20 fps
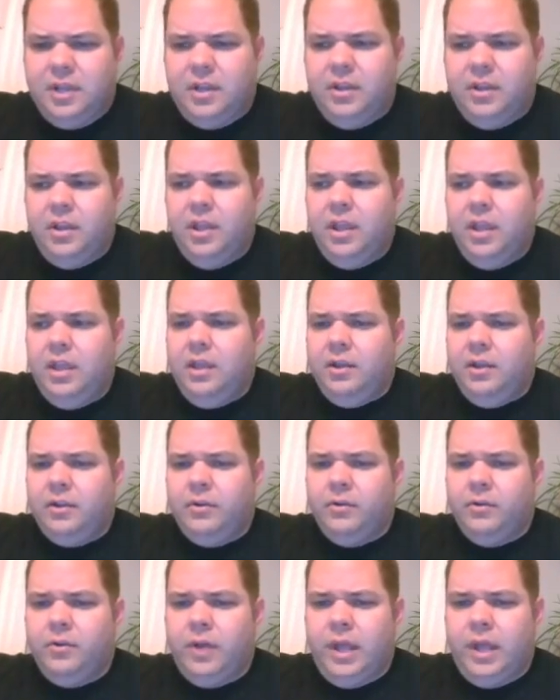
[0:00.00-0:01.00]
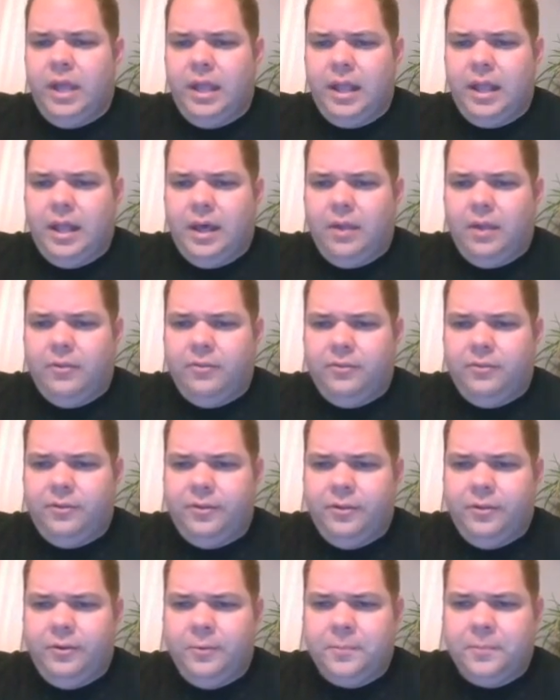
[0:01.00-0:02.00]
at Google Hangouts
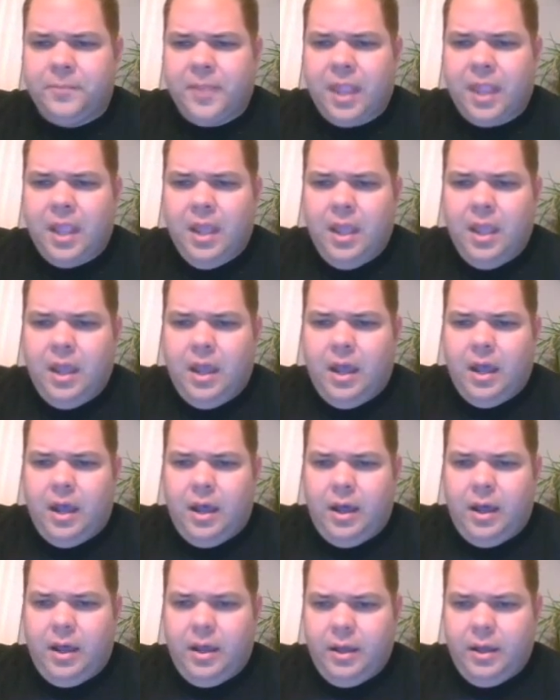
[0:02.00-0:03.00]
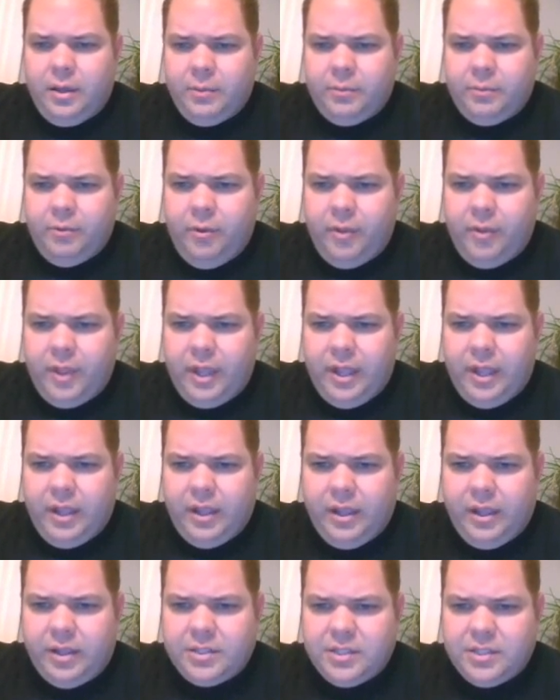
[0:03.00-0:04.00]
too. I pull the
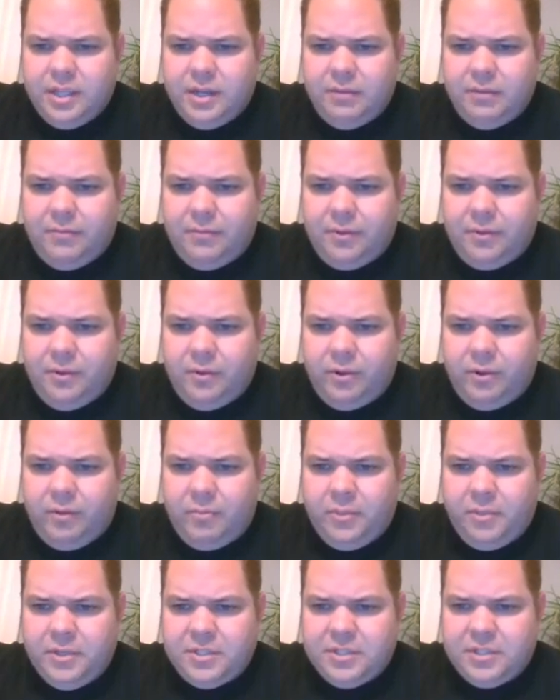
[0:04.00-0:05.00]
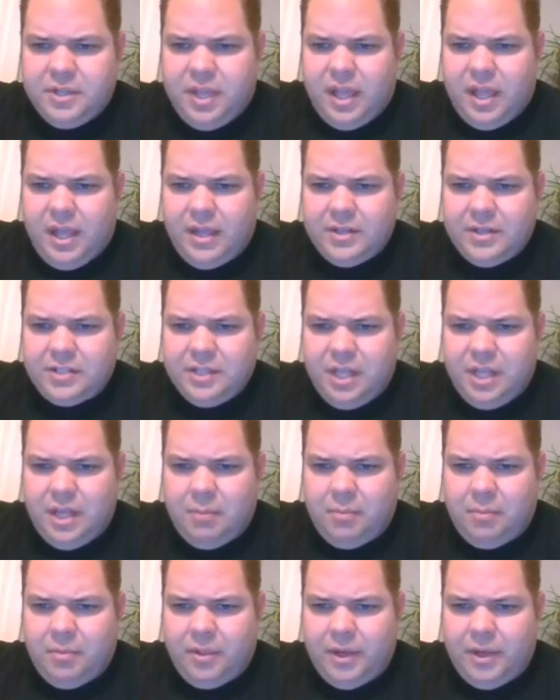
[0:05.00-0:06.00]
eggs. I had a few that I missed at the hatch
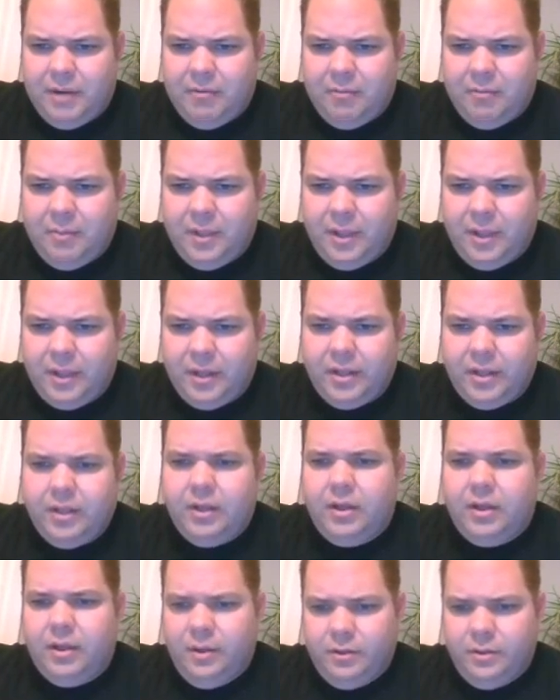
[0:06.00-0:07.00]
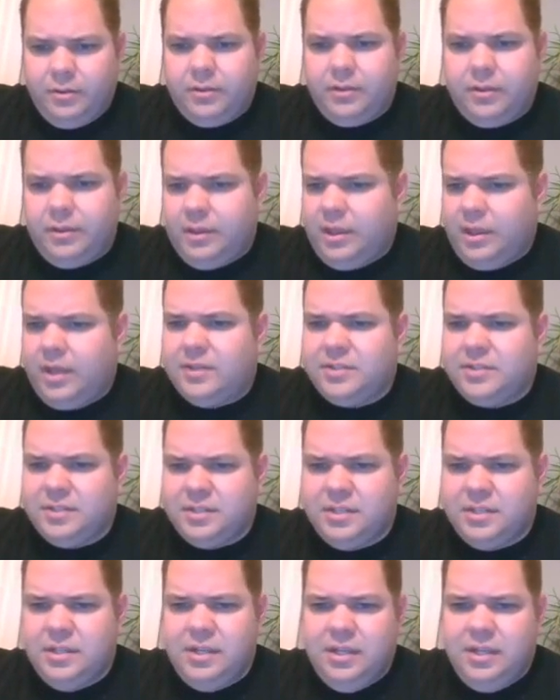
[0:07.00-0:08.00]
out, but they never make it.
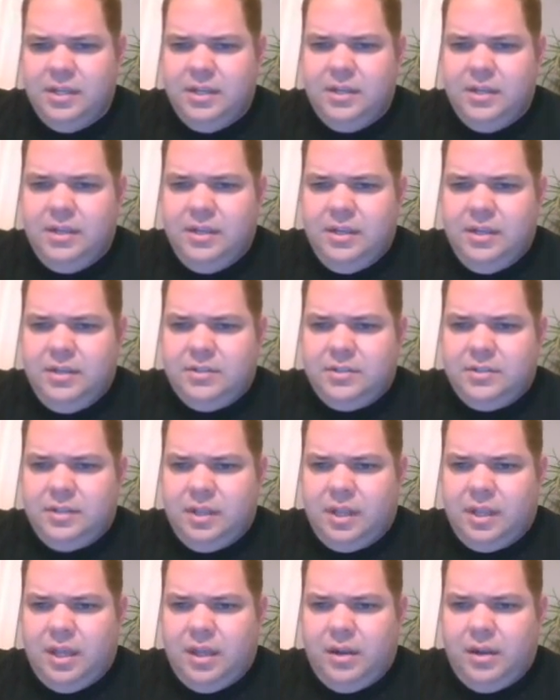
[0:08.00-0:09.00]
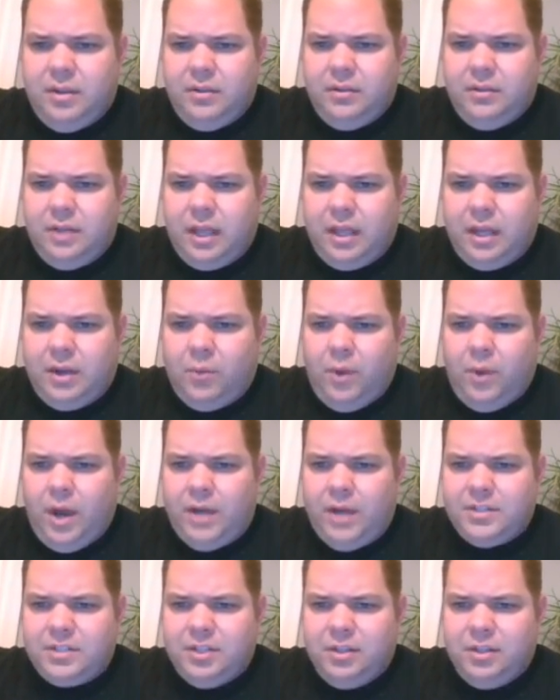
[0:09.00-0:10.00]
That's so I gotta
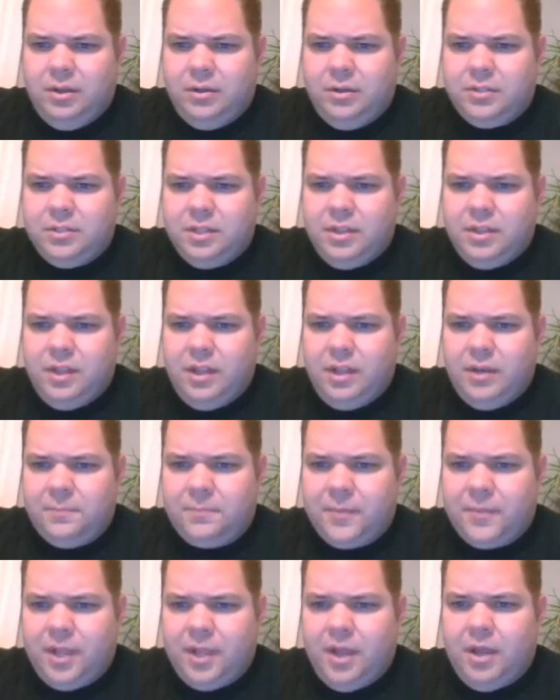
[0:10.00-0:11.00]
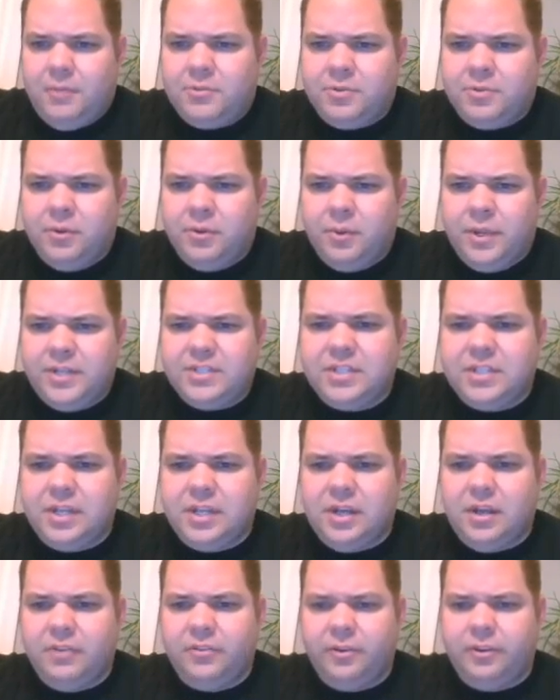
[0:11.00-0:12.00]
watch closely then. So anyways,
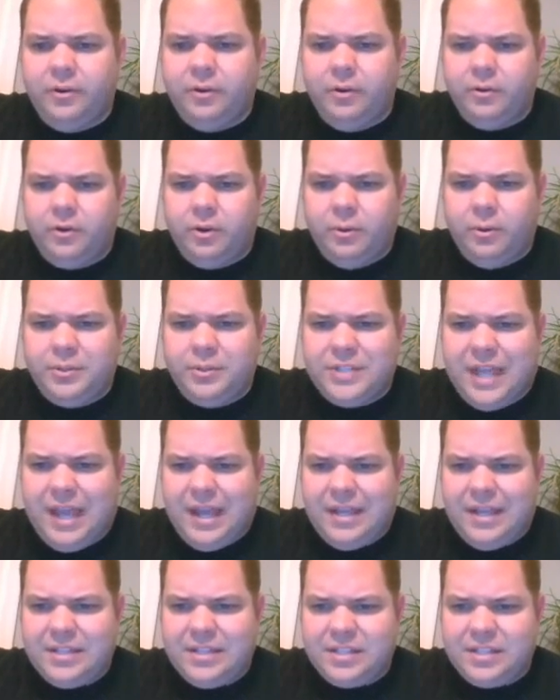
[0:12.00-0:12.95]
um, Turtle Girl was